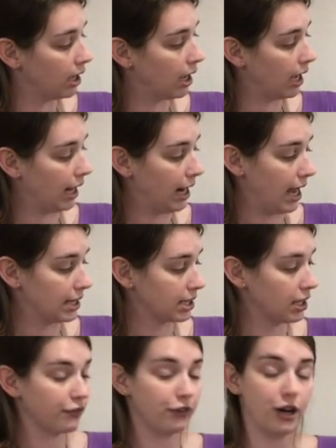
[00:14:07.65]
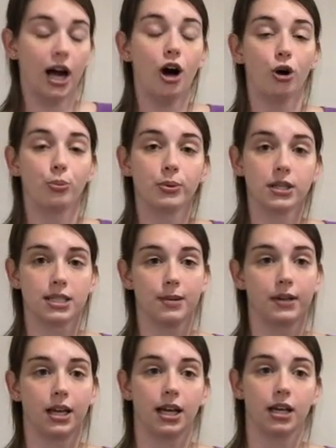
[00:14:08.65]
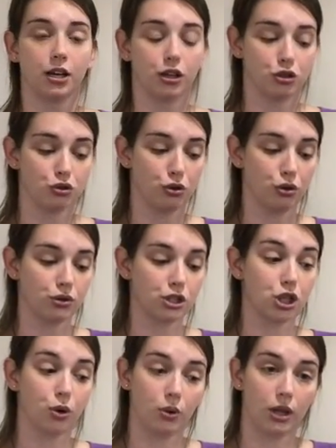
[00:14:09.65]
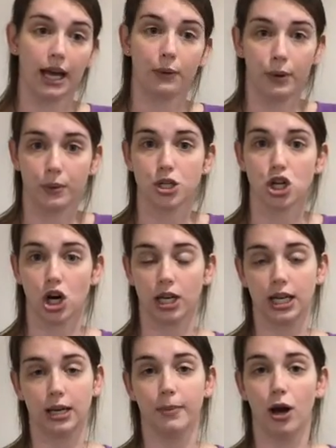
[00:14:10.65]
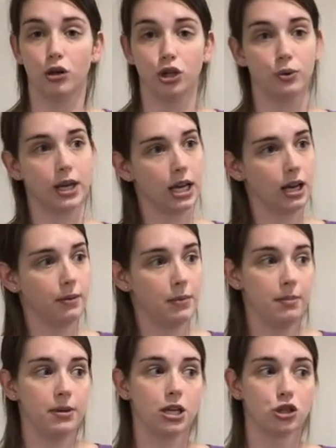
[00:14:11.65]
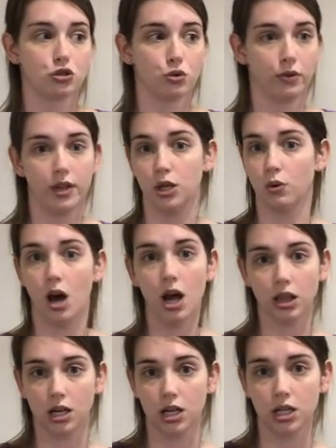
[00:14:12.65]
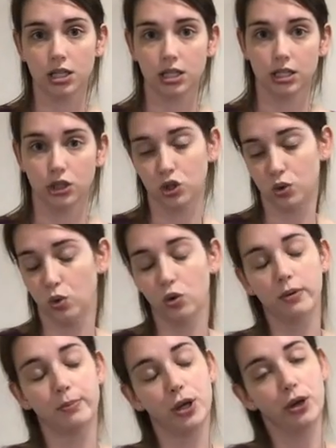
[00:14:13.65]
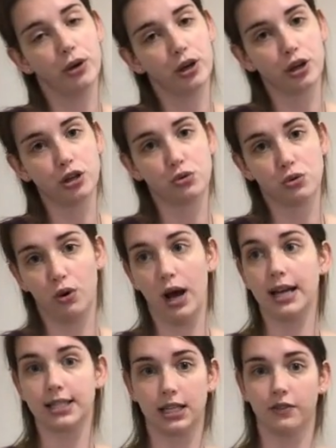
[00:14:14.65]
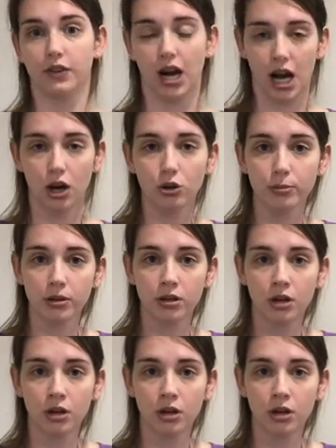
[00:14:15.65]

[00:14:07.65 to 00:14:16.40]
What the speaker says: And asking for help is something I can control. So like we were talking about, you can't maybe control that you got lost in school, but you could control asking for help.